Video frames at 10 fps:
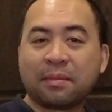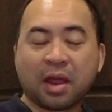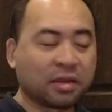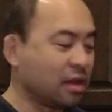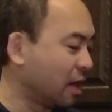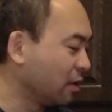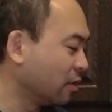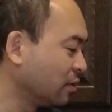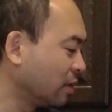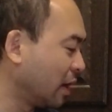
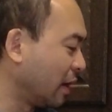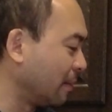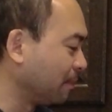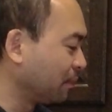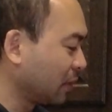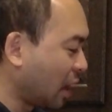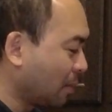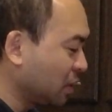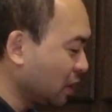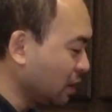macchiato
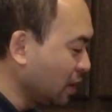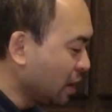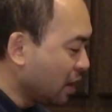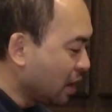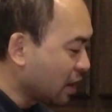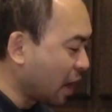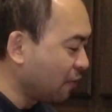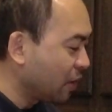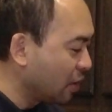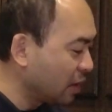option,
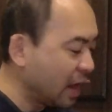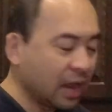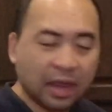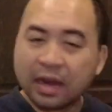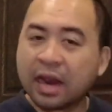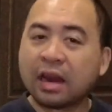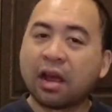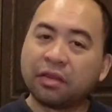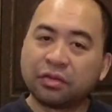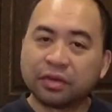cafe au lait, and then
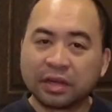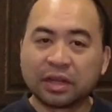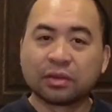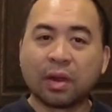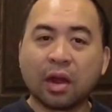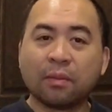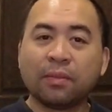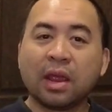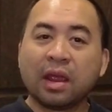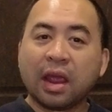other drinks as
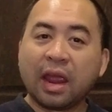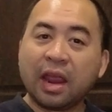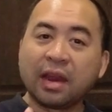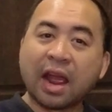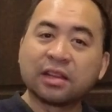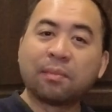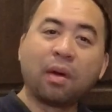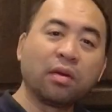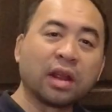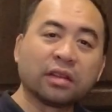well. And as a
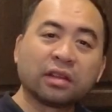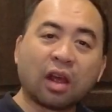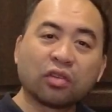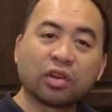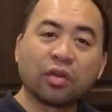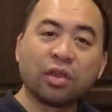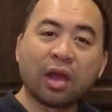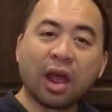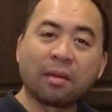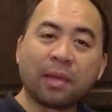bonus, I'll show you
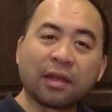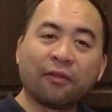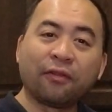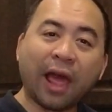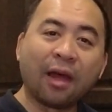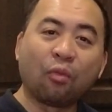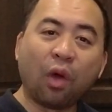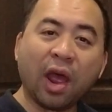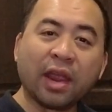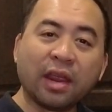how to make a flat
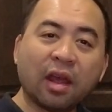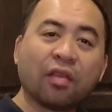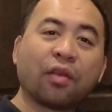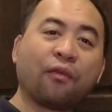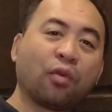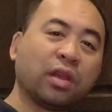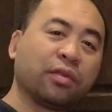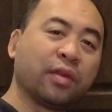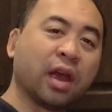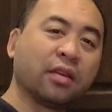white on the
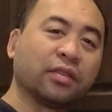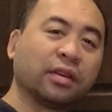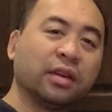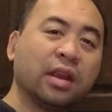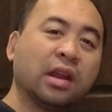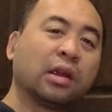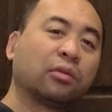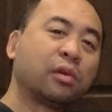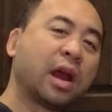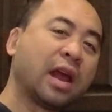4300,
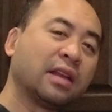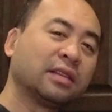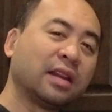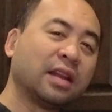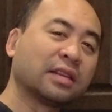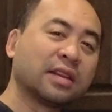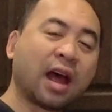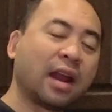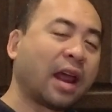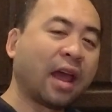whereas it does
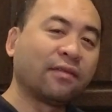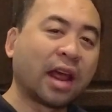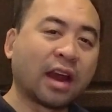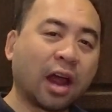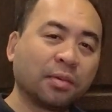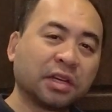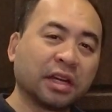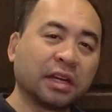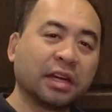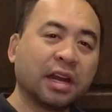not have that
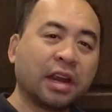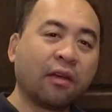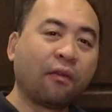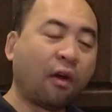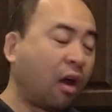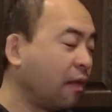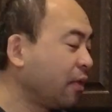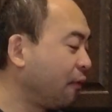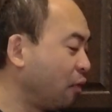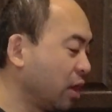option on
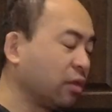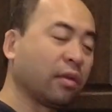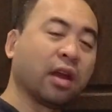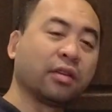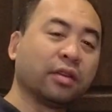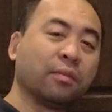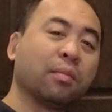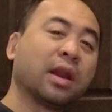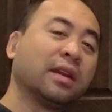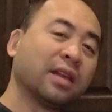the 4300,
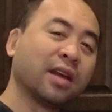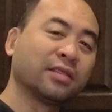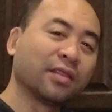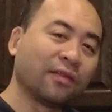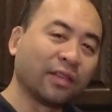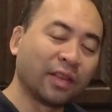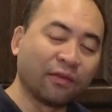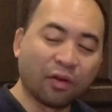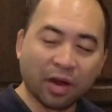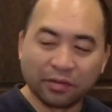but it does on the
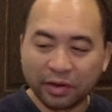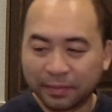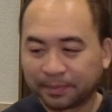5400.